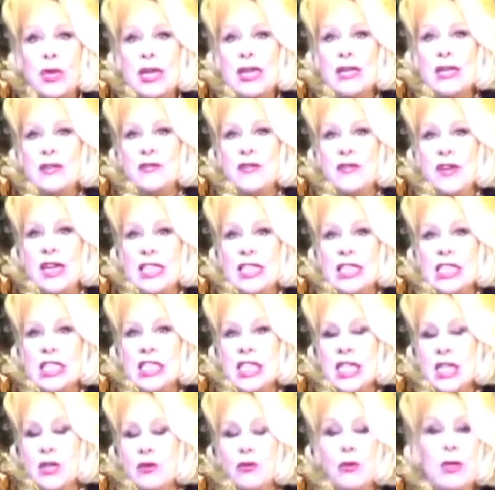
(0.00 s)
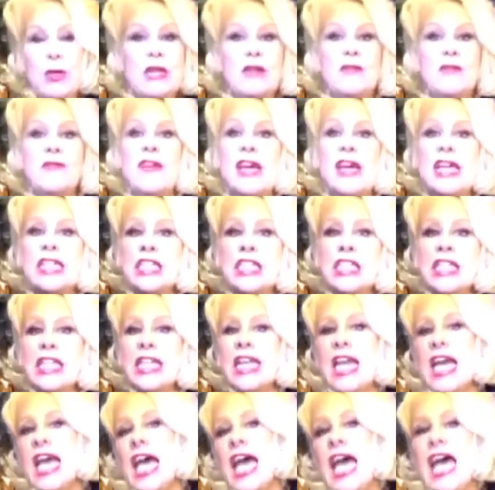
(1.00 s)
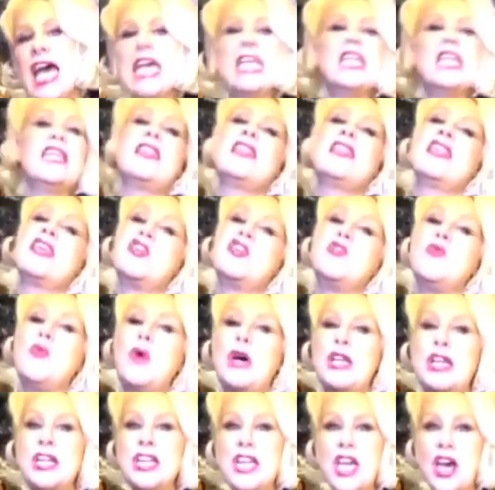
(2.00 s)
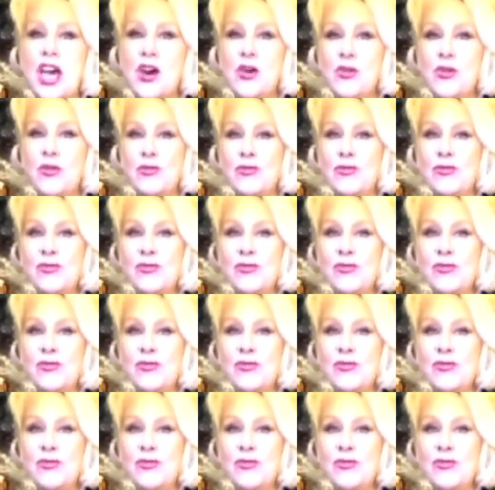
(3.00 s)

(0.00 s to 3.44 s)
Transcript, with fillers: reinventing, reinventing anything you want to know.